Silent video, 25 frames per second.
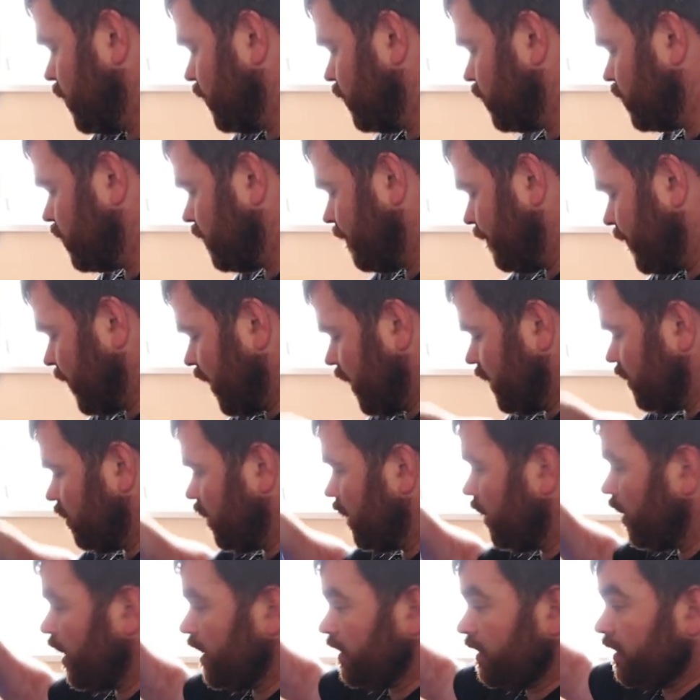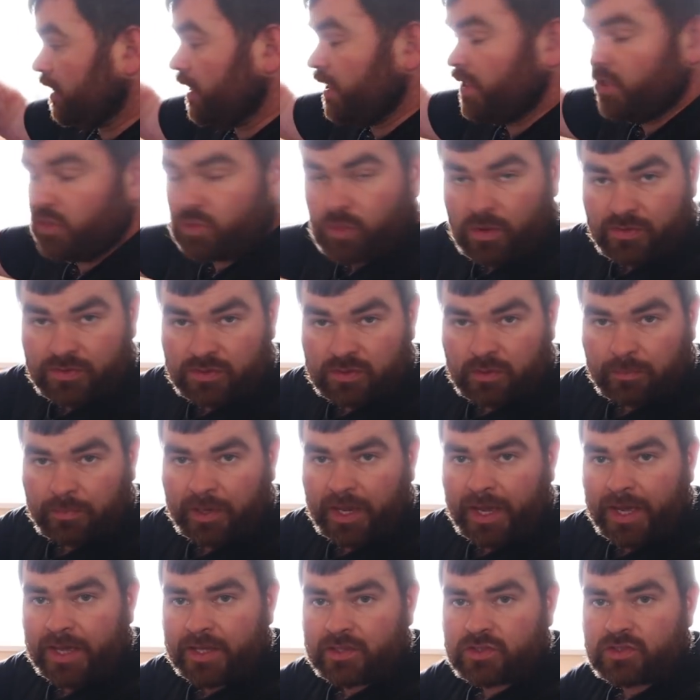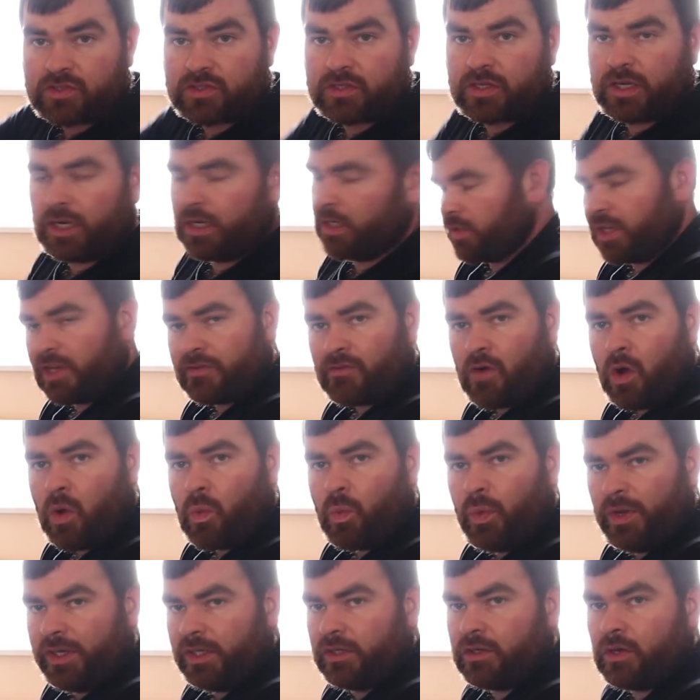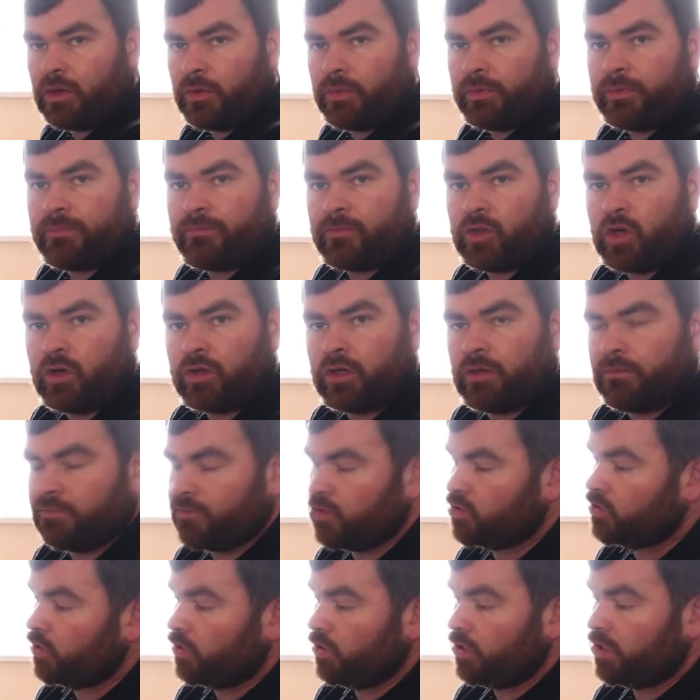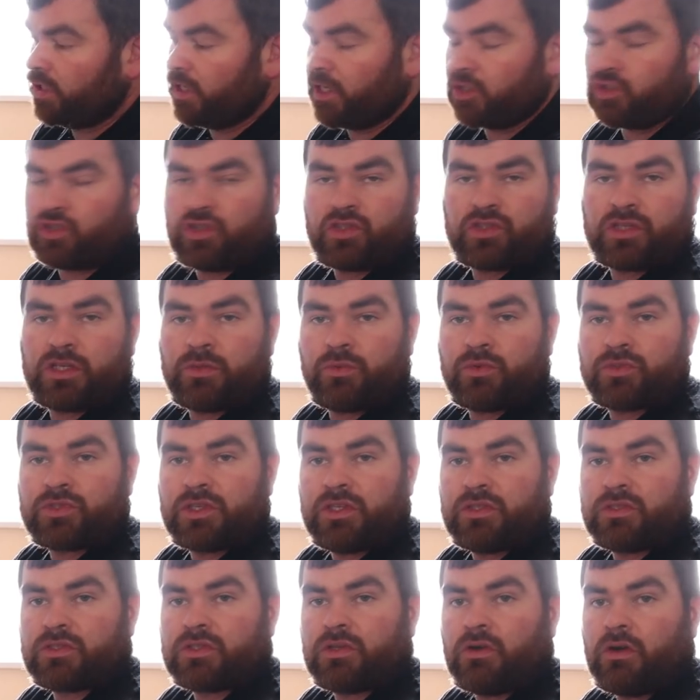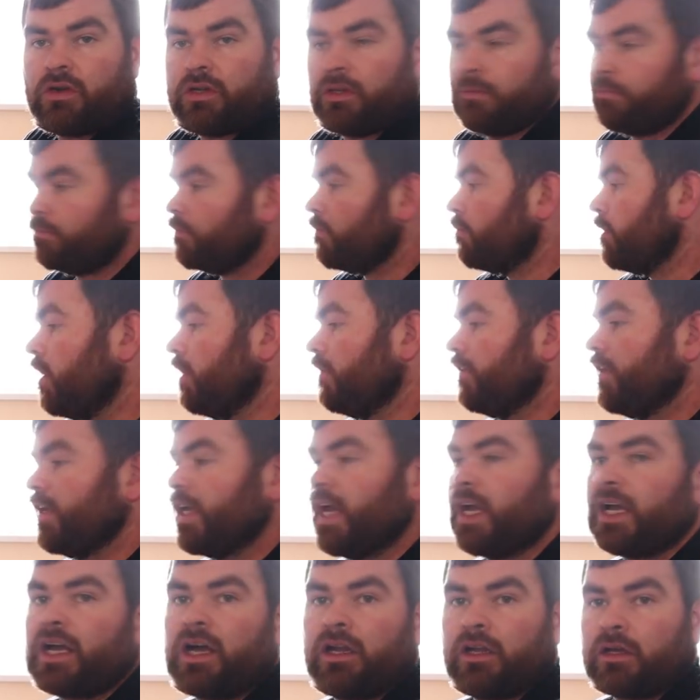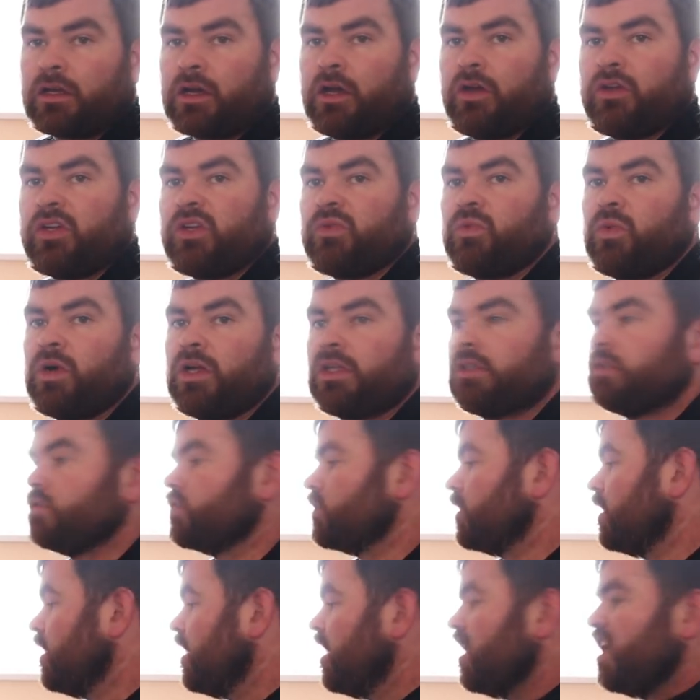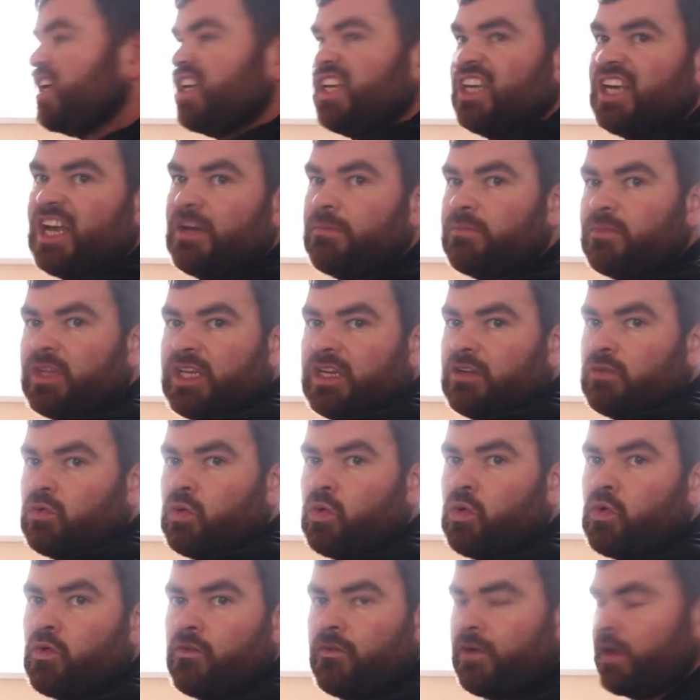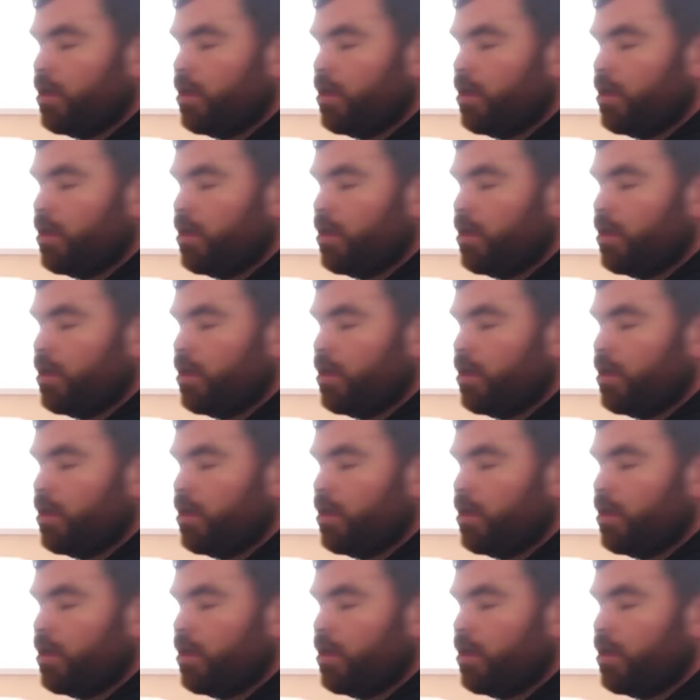ones. And I like these ones the best, but they've got a window on them so you can actually see what's inside them. But if you get colour coded ones, them in all